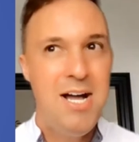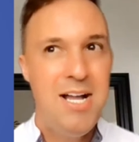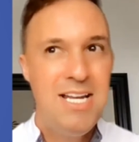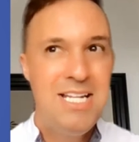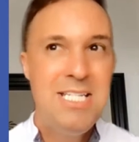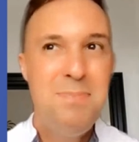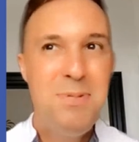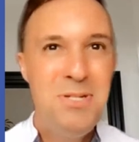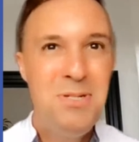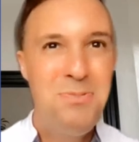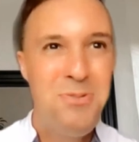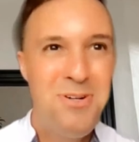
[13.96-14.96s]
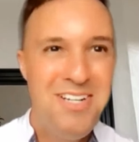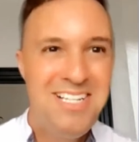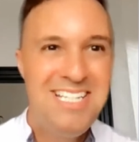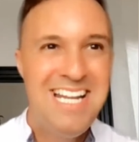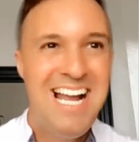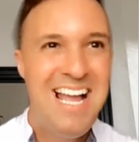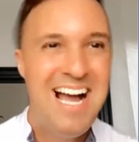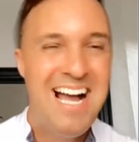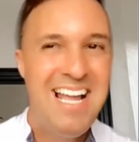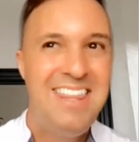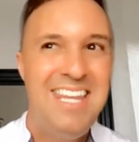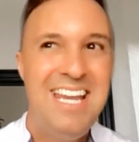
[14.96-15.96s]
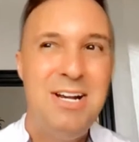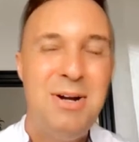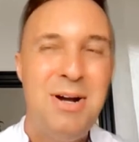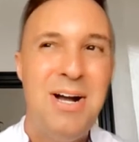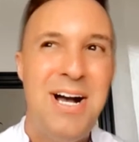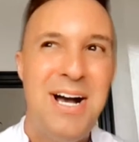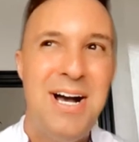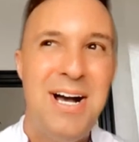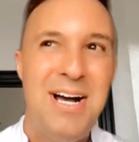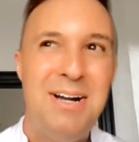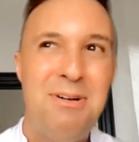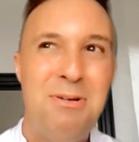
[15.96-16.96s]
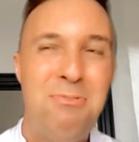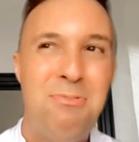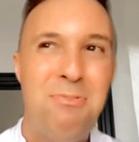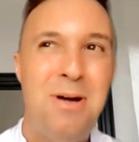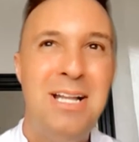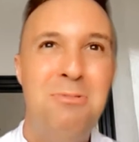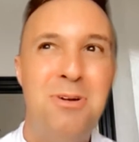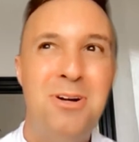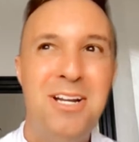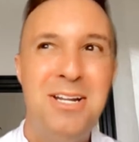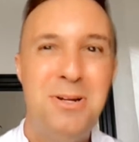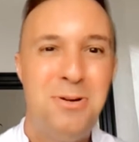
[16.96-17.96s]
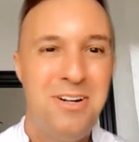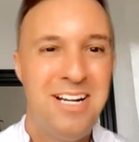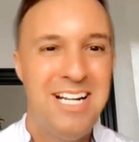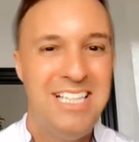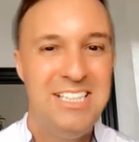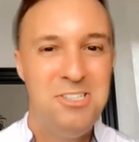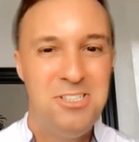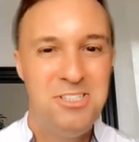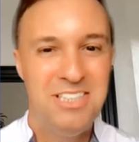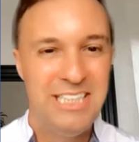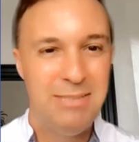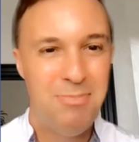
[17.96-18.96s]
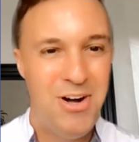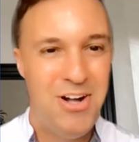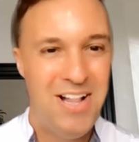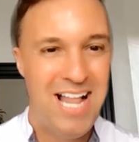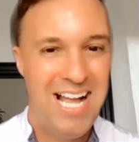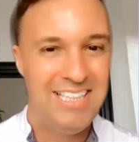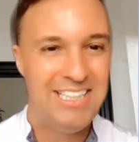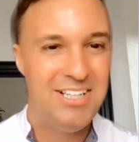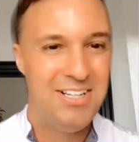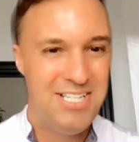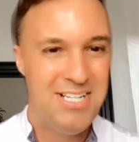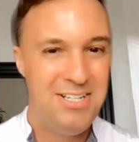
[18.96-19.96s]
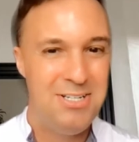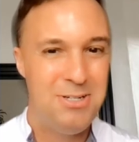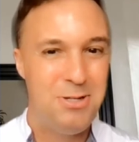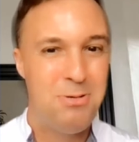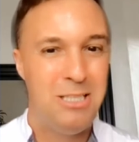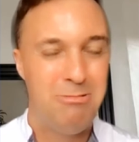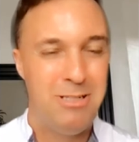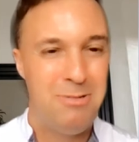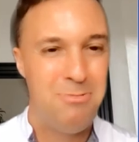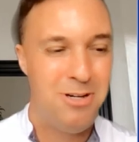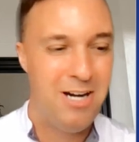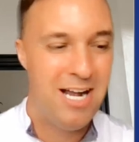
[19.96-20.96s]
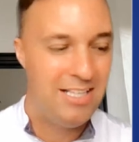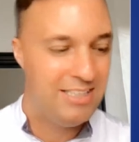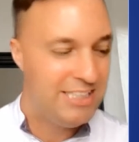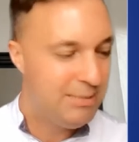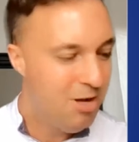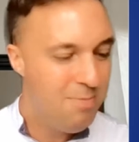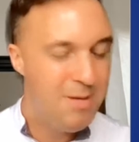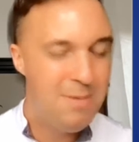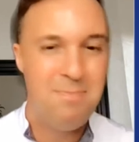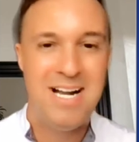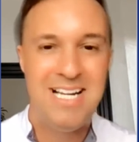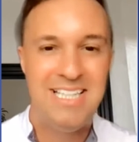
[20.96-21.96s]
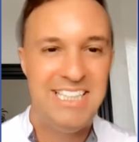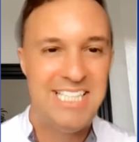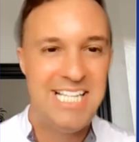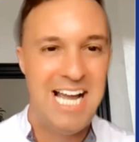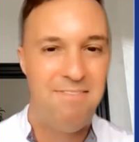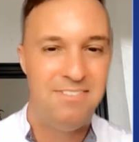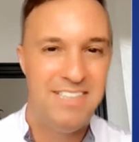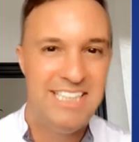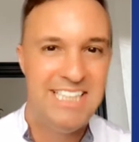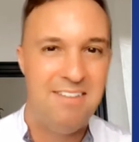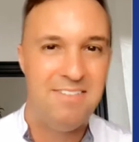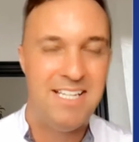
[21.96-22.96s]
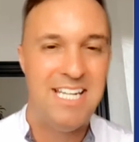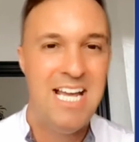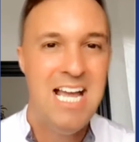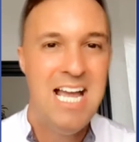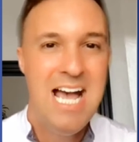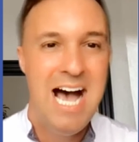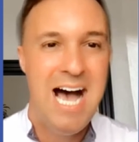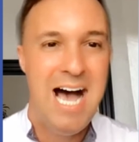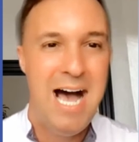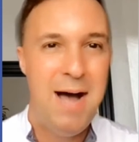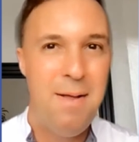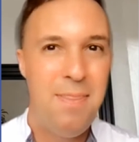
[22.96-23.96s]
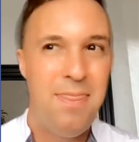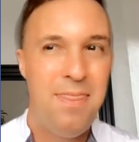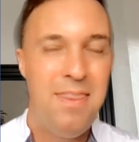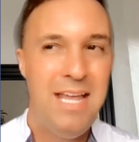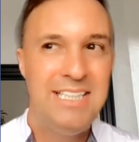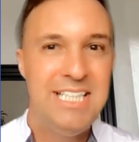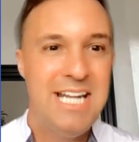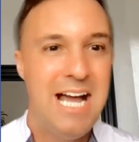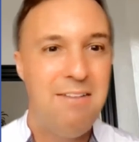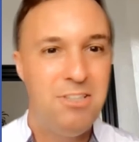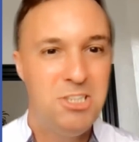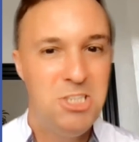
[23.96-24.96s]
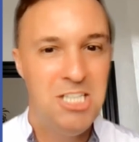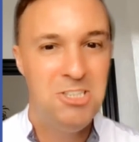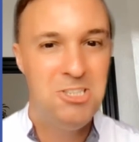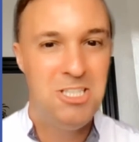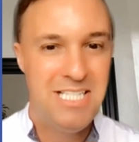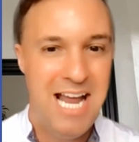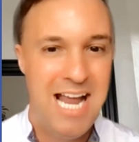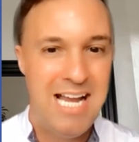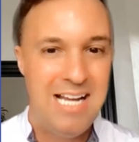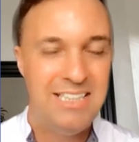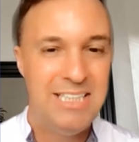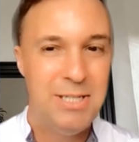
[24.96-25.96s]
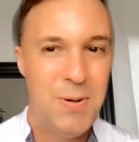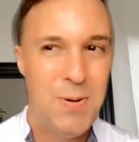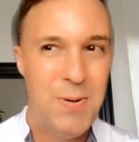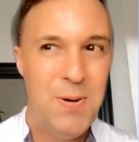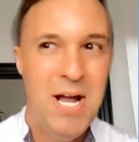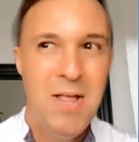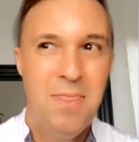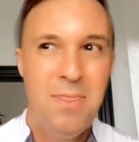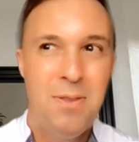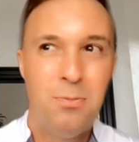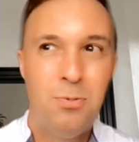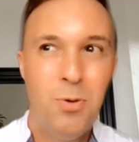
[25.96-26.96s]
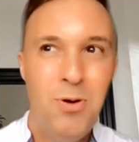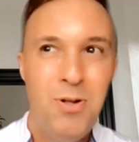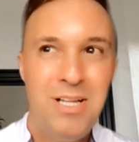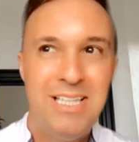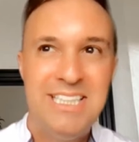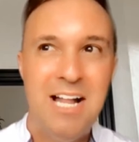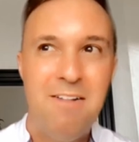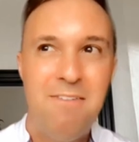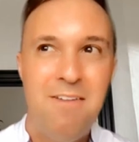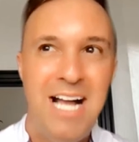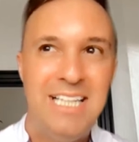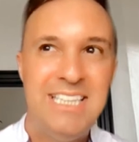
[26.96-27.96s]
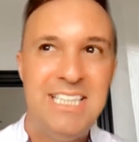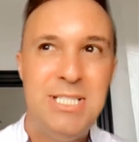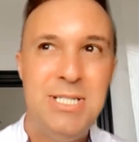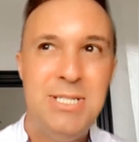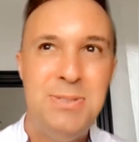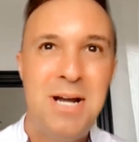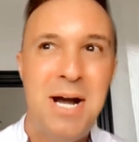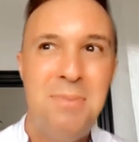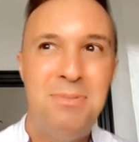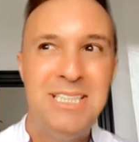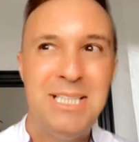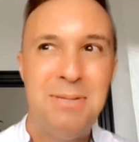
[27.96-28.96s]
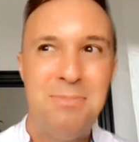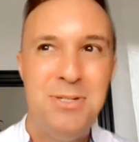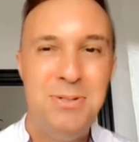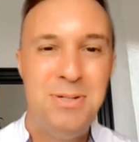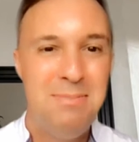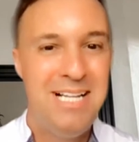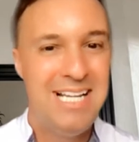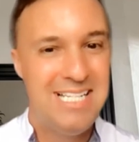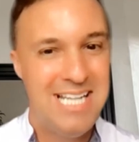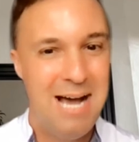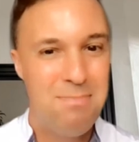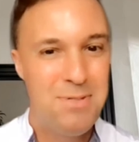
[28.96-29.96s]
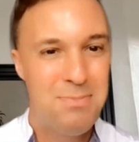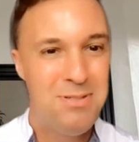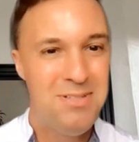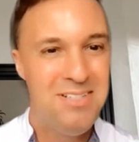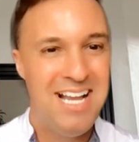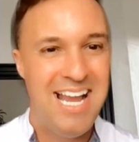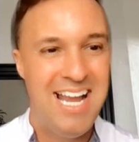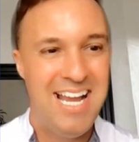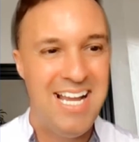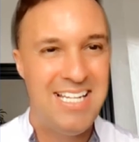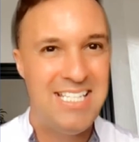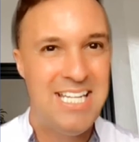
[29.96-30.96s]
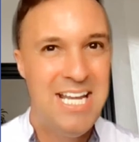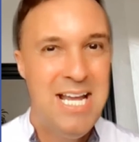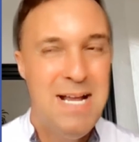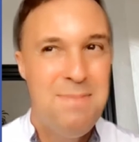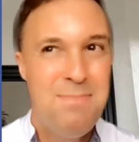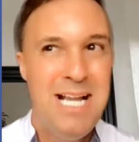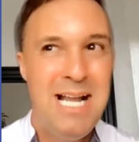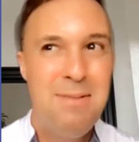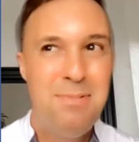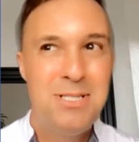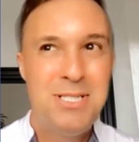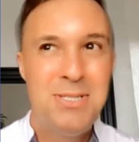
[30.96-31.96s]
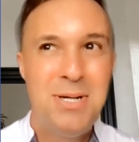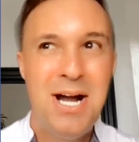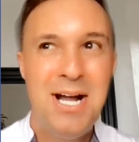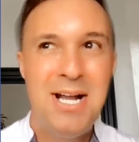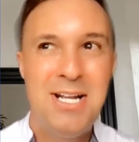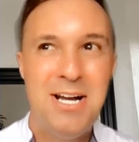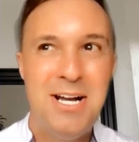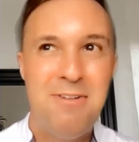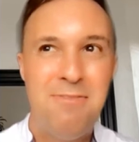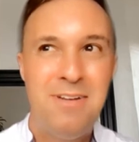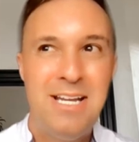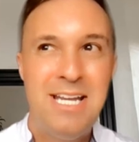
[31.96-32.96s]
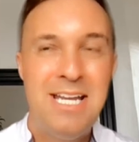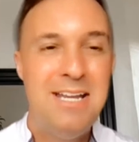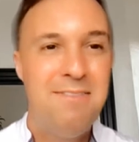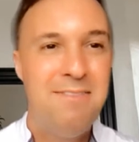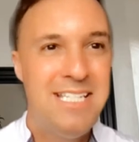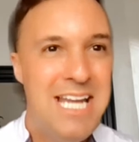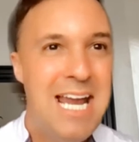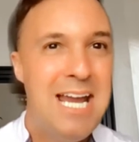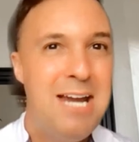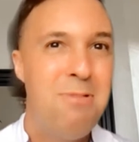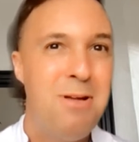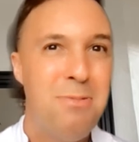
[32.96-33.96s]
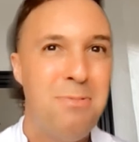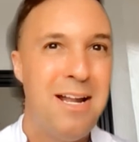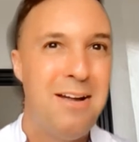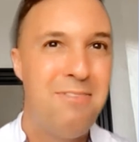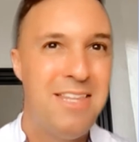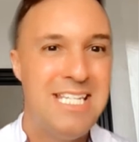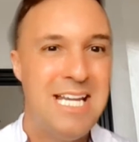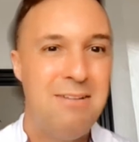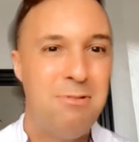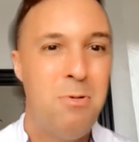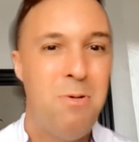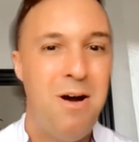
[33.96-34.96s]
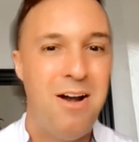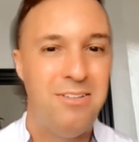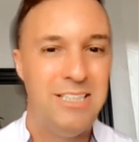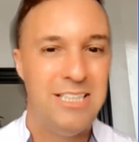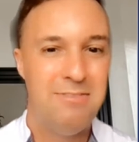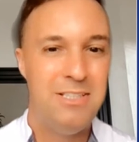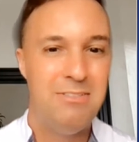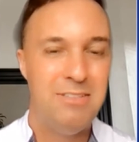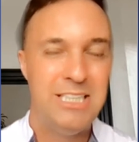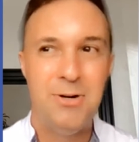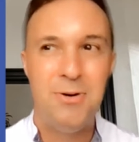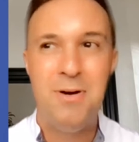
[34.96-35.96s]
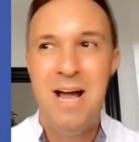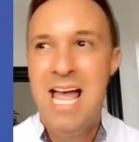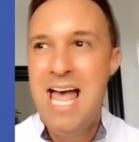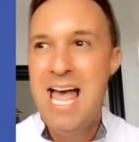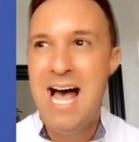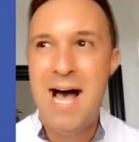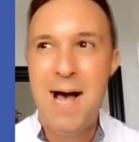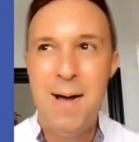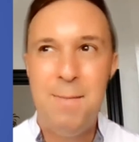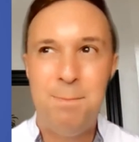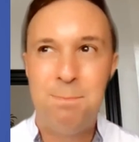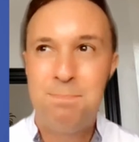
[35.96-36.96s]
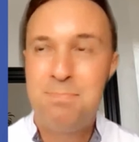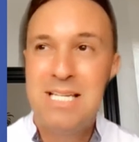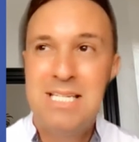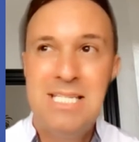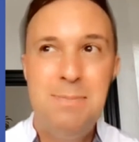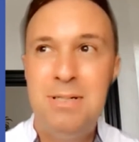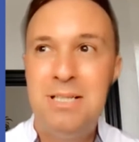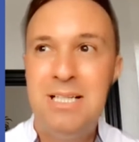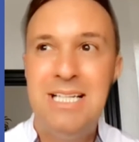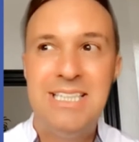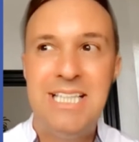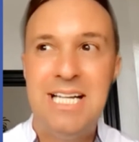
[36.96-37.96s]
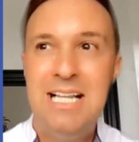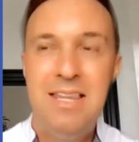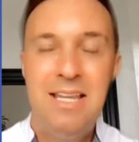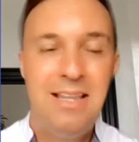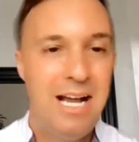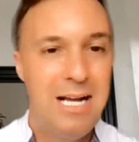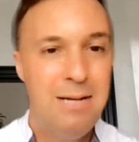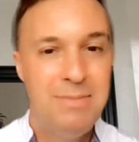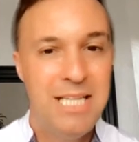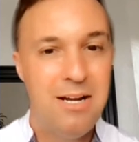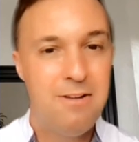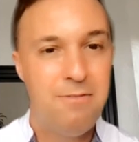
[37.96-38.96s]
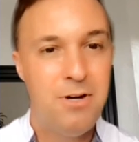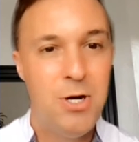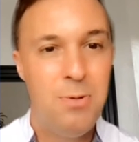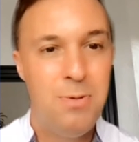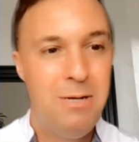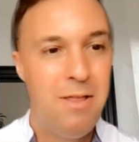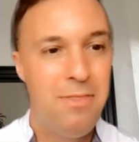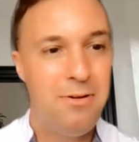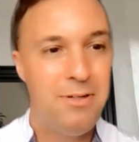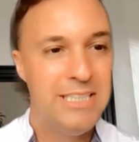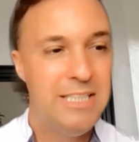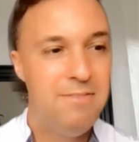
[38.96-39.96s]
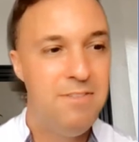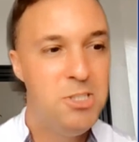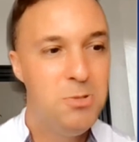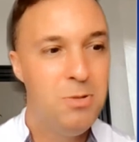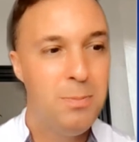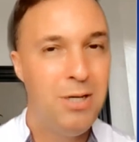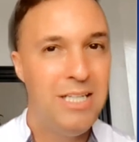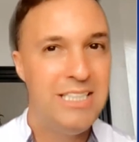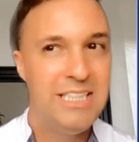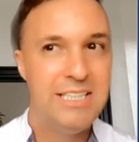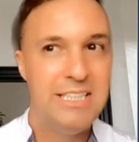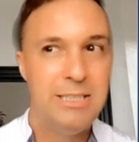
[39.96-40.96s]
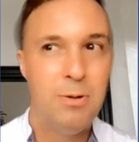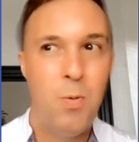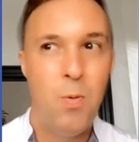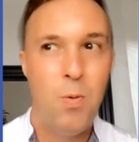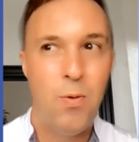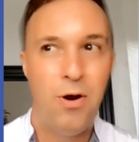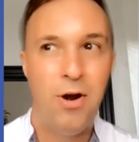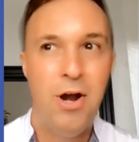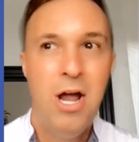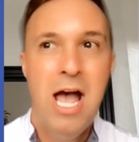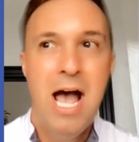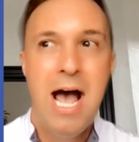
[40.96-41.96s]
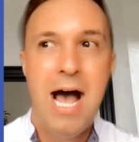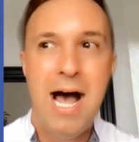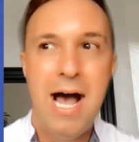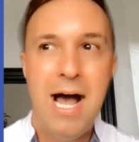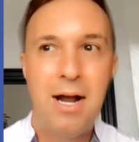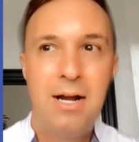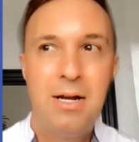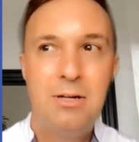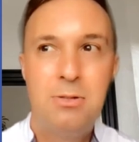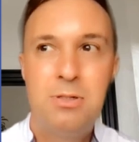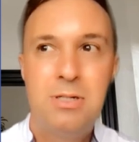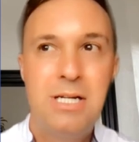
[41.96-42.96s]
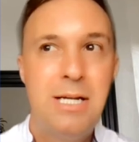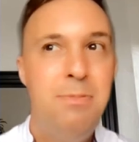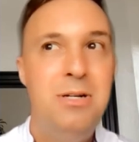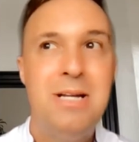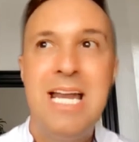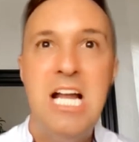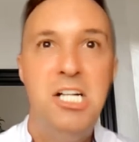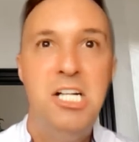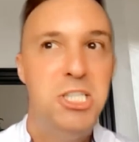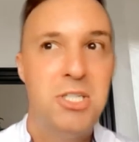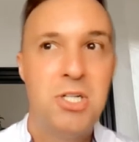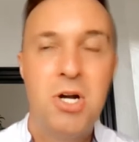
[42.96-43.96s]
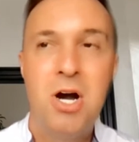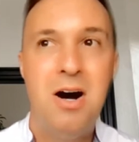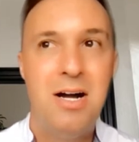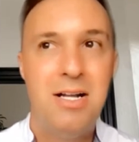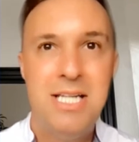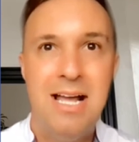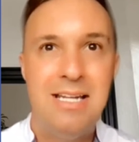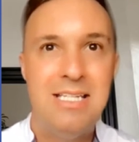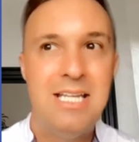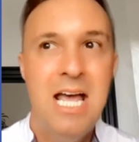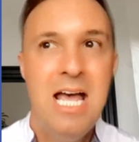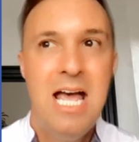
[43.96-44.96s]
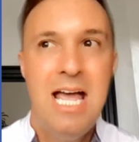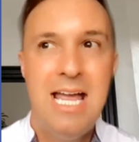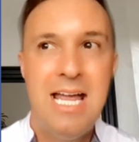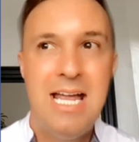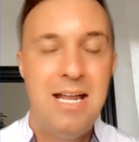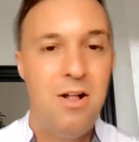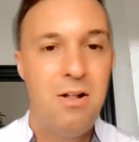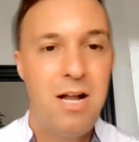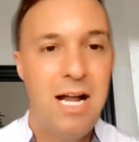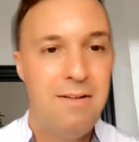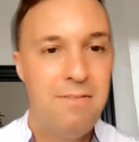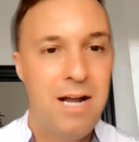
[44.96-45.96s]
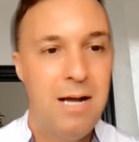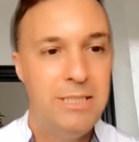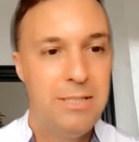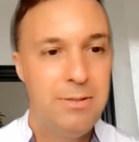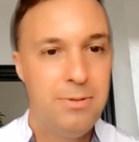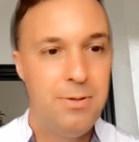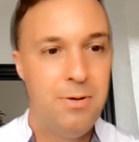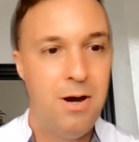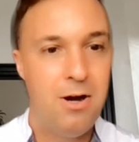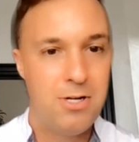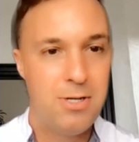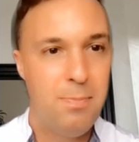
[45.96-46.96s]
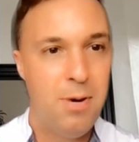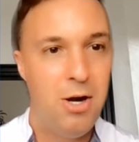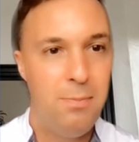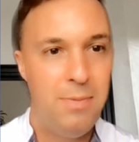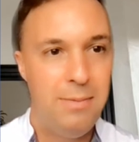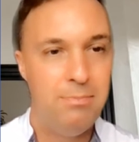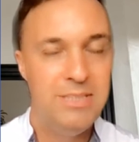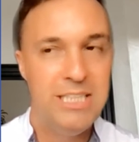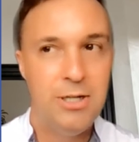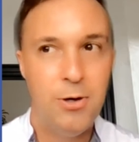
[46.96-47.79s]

On a typical workday, I, I, think uh, when you work in an organization as small as Ontario Equestrian, we're a small but mighty staff of seven. Uh, it's an ever changing day. So the role itself has to come with someone who can be adaptable and be able to kind of give and take with whatever the day requires of you. So um, typically it's anything that comes out of OE, whether it's the visual presence or uh, communication content, it, it all kind of comes through our department.